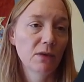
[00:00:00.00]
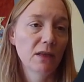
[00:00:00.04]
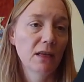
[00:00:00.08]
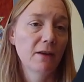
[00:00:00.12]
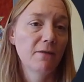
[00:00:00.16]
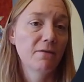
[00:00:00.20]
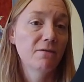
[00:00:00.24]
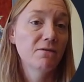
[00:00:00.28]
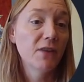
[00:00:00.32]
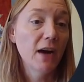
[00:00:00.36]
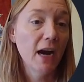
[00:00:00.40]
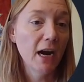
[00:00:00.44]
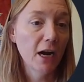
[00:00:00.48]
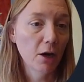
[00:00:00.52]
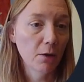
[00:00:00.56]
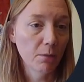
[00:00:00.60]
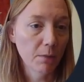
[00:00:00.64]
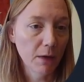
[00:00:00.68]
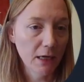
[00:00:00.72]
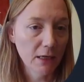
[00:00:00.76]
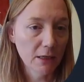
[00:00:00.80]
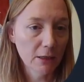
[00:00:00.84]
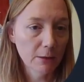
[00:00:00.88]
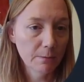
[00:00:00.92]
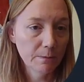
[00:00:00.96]
with an
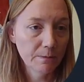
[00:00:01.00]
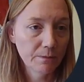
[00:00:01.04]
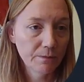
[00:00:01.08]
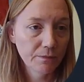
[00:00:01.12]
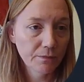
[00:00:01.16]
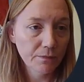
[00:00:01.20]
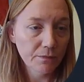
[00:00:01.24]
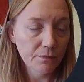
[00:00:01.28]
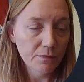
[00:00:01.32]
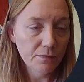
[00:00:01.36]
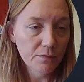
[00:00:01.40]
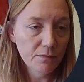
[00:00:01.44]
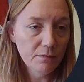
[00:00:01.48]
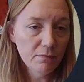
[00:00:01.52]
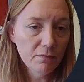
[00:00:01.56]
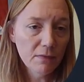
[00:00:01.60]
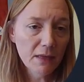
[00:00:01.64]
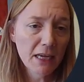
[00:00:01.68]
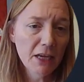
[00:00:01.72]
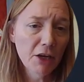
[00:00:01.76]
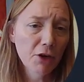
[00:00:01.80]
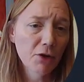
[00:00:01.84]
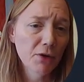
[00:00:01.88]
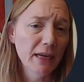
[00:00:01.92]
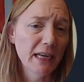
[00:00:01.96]
environment.
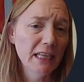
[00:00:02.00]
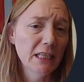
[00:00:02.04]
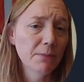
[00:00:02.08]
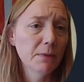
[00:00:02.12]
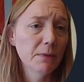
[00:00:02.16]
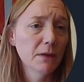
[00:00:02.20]
It creates